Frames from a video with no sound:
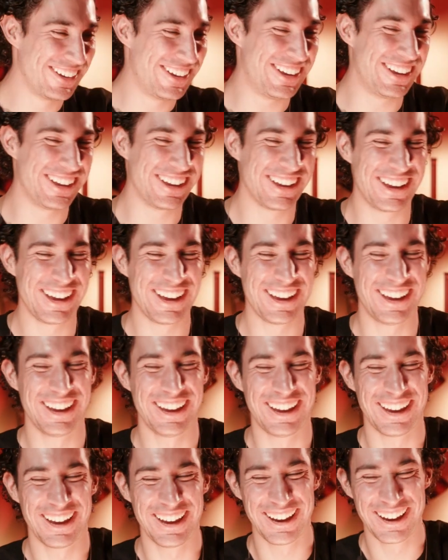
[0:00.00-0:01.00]

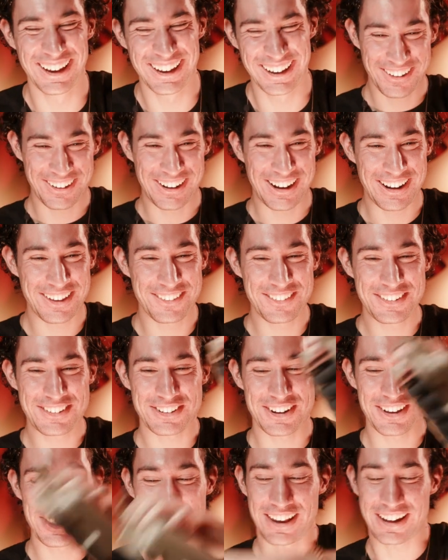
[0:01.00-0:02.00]
All right, let me
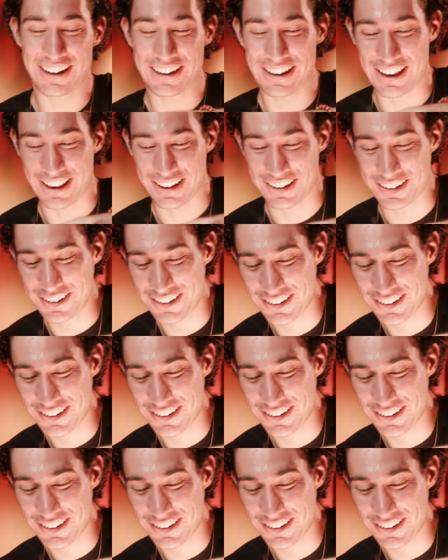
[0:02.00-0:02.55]
try that again.